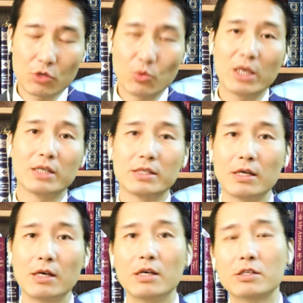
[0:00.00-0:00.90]

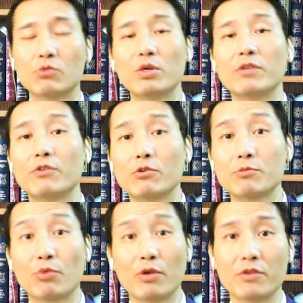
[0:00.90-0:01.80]
squeeze
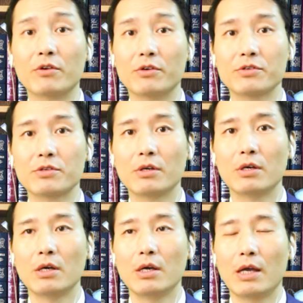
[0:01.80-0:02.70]
those prisoners
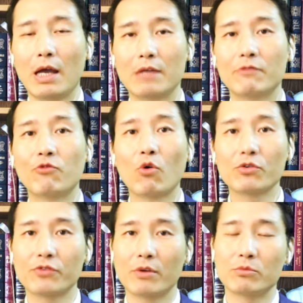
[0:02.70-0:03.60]
and
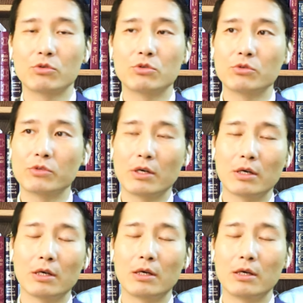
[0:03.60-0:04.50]
force them to do
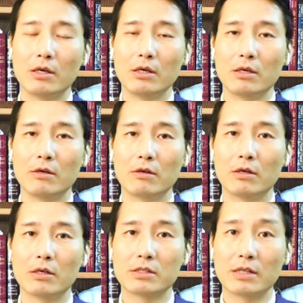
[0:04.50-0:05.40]
the
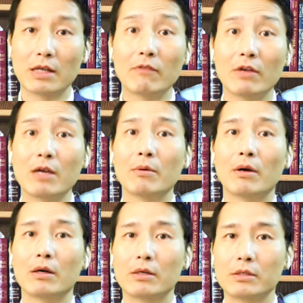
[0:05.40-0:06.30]
slave
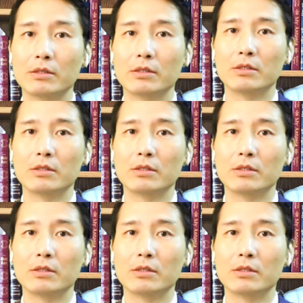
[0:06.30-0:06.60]
labor.